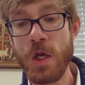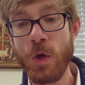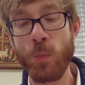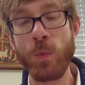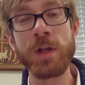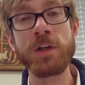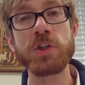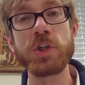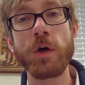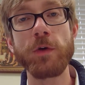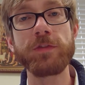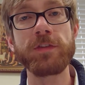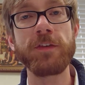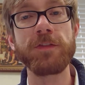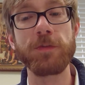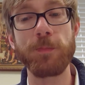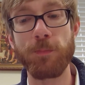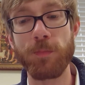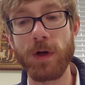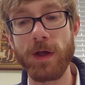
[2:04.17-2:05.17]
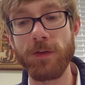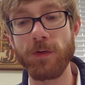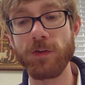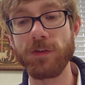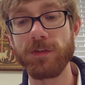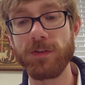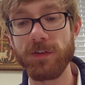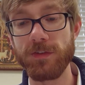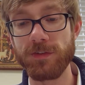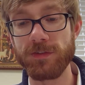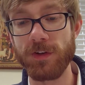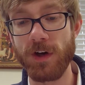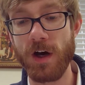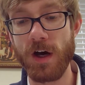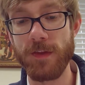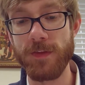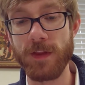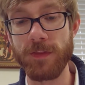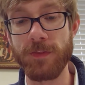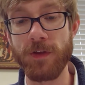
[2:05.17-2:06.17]
When Joseph's brothers saw
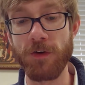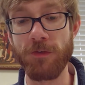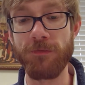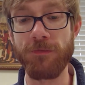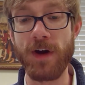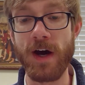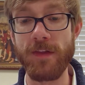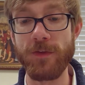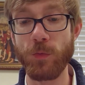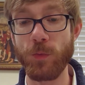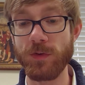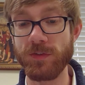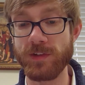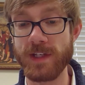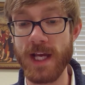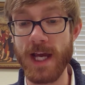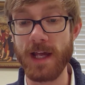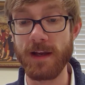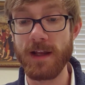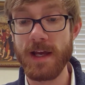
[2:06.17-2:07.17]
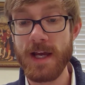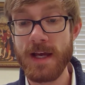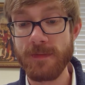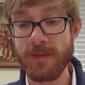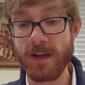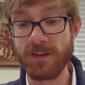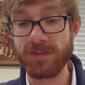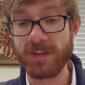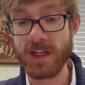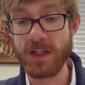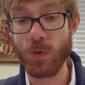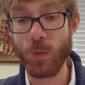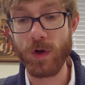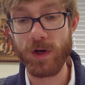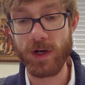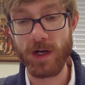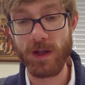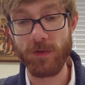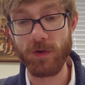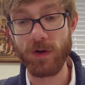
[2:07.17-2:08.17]
that their father was dead, they said to one
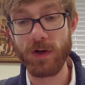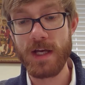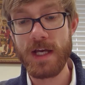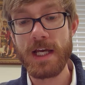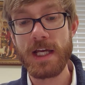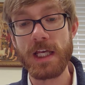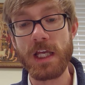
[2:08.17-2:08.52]
another,